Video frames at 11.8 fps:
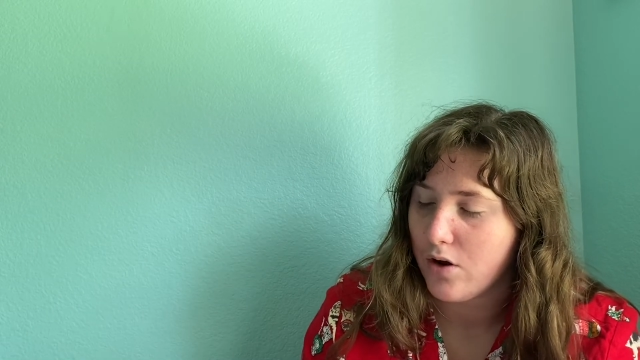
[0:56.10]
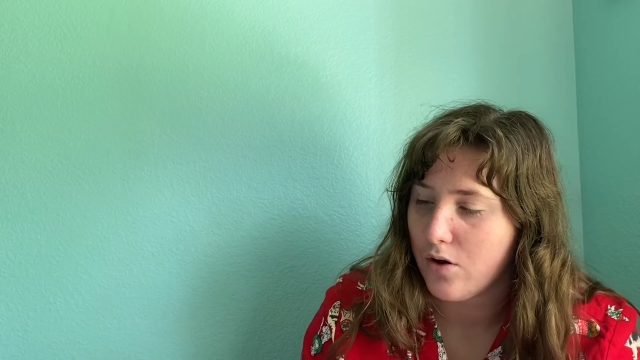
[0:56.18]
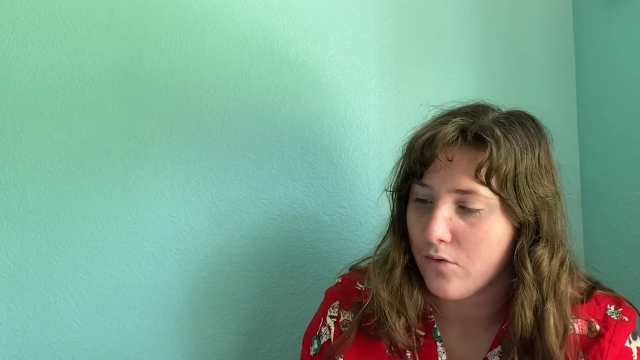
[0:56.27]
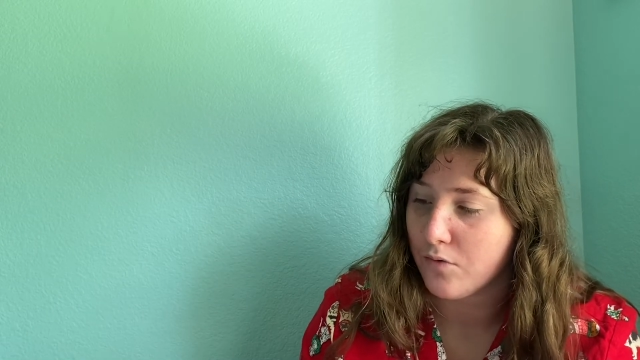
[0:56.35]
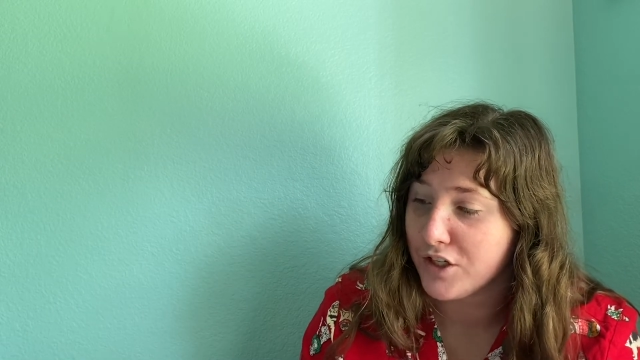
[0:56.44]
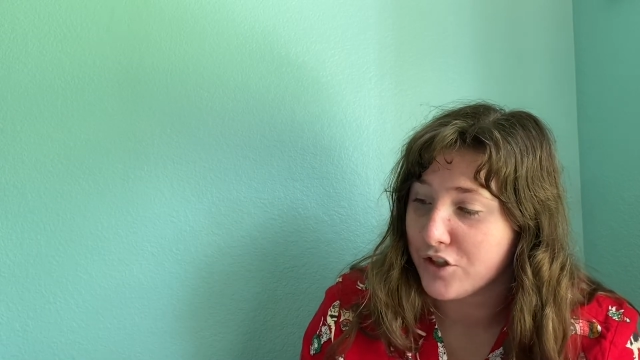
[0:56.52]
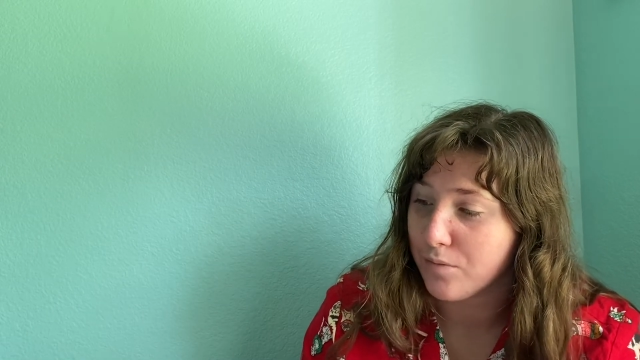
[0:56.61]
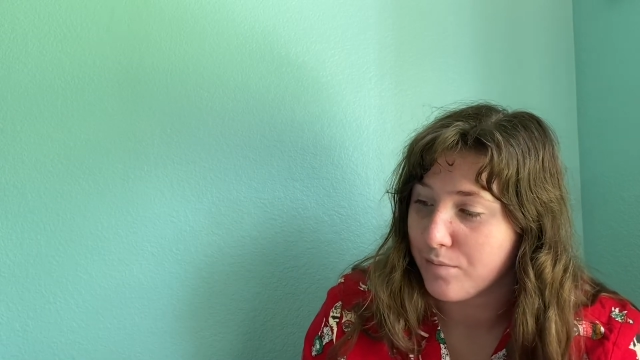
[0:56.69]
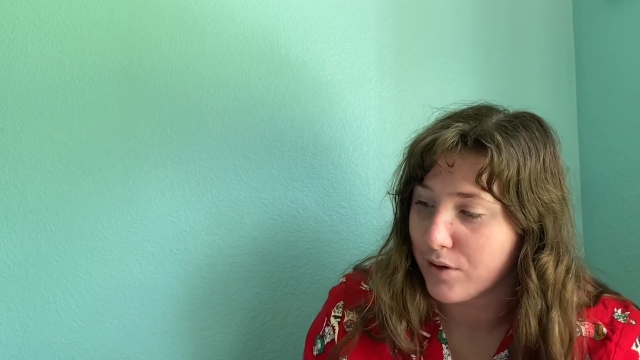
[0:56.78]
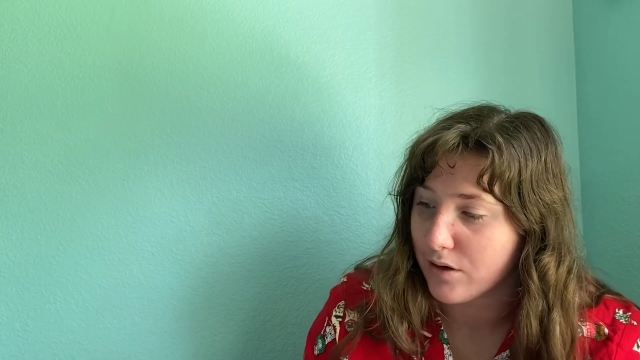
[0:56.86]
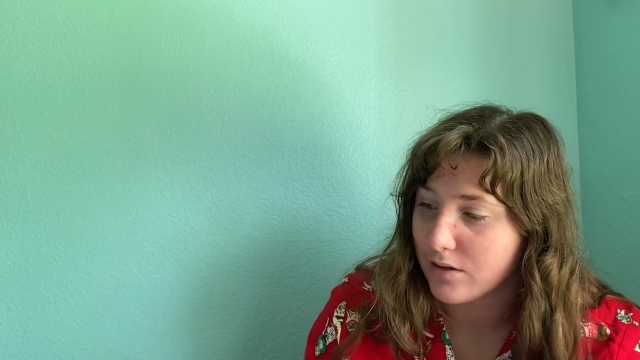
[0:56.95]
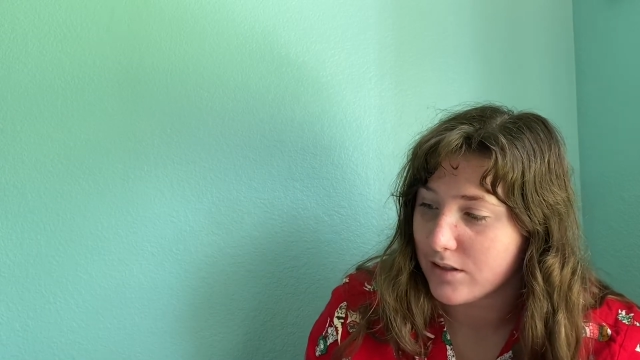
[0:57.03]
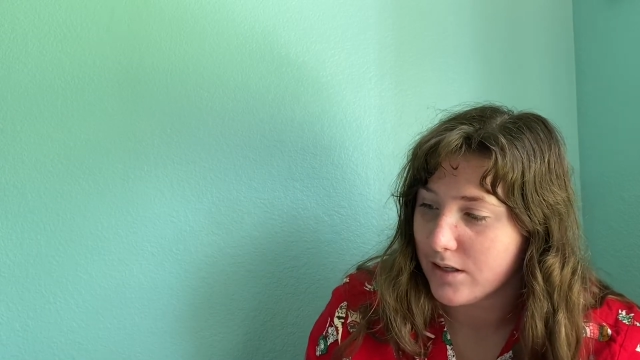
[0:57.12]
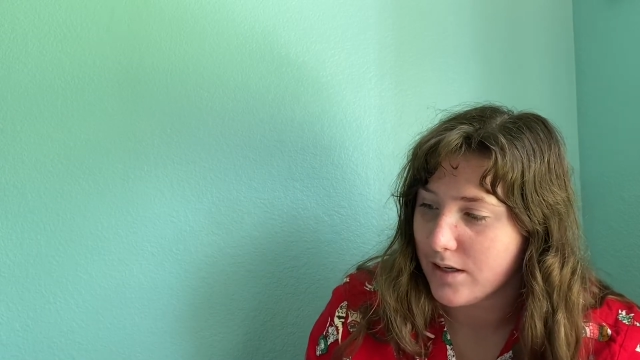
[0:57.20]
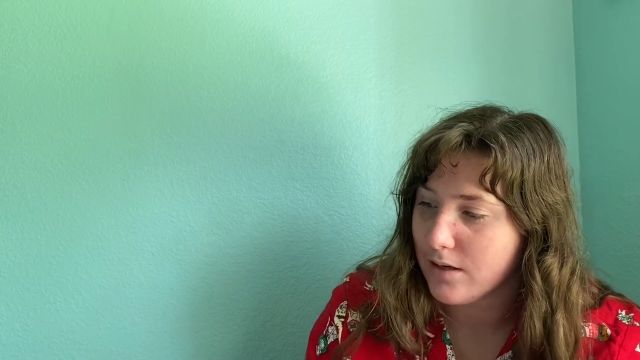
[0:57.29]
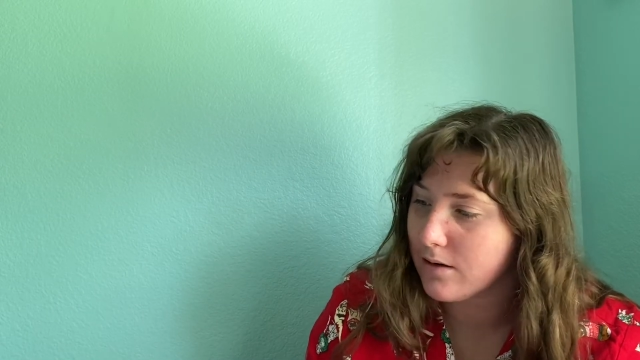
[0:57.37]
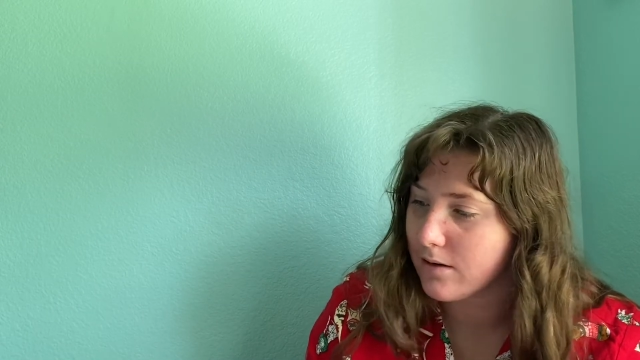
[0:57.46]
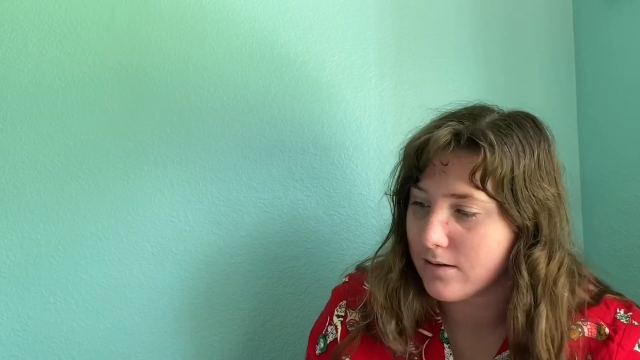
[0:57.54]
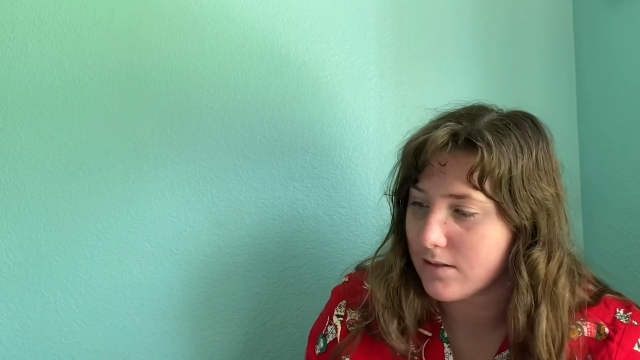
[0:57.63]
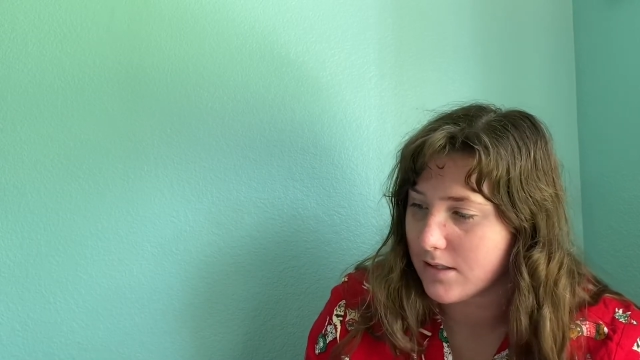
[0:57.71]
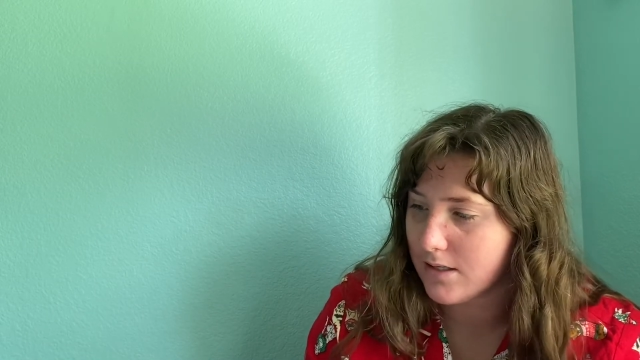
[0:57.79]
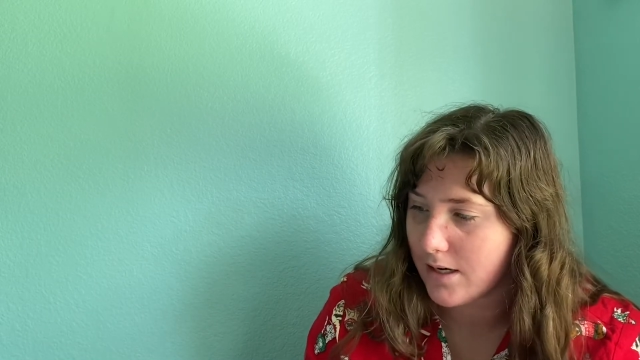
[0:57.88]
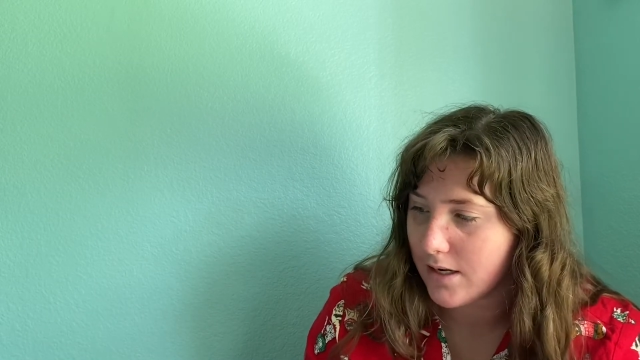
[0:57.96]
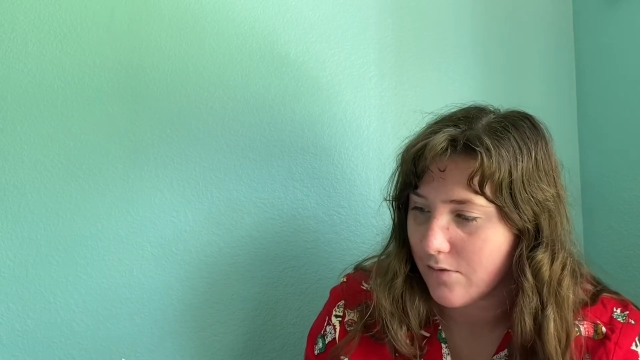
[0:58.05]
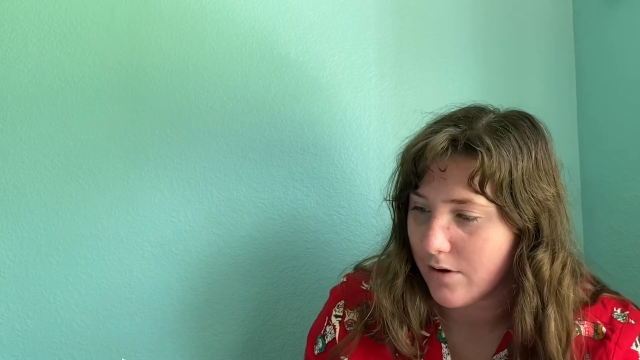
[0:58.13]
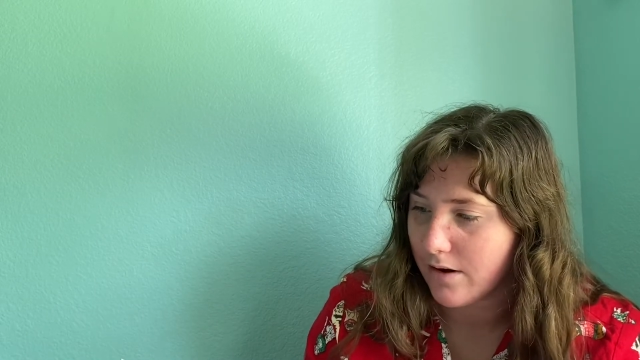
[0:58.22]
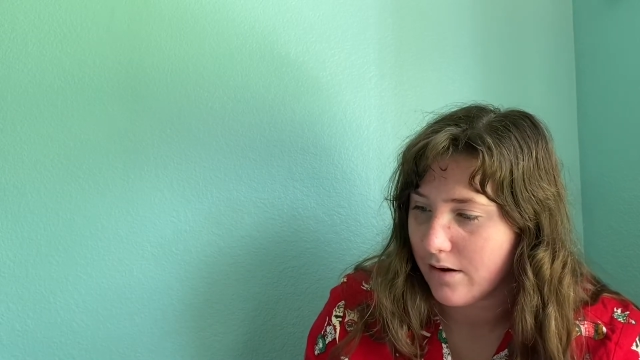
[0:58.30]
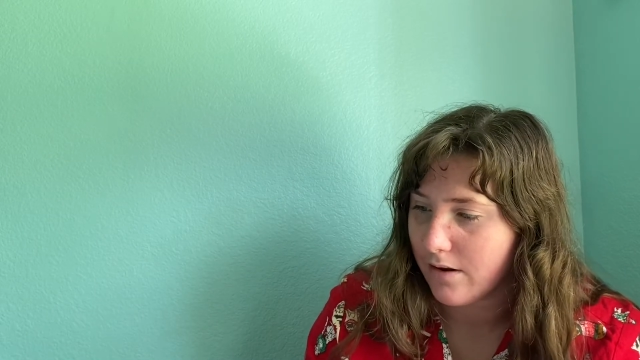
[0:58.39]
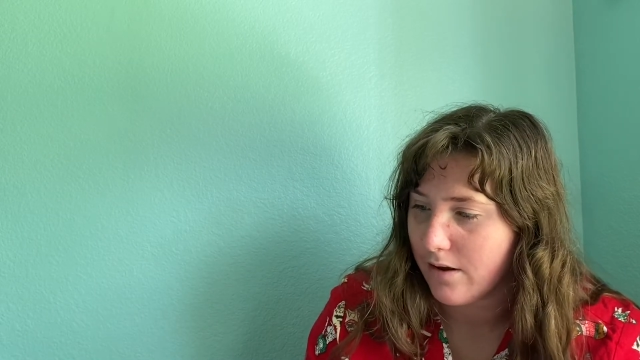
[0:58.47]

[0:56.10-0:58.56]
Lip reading: Ranger barked. He couldn't see anyone.